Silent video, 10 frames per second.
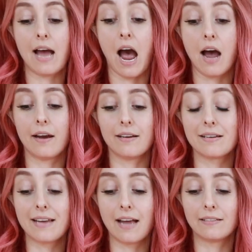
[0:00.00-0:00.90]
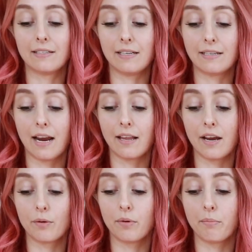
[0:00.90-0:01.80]
High intensity
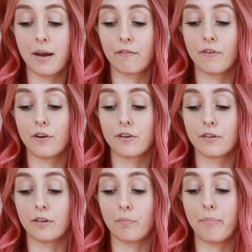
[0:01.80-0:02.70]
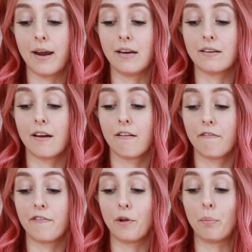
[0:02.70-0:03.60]
daylight will make furniture paint
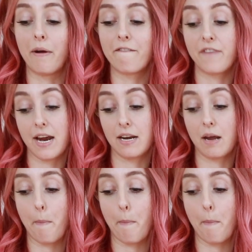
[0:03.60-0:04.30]
film fade.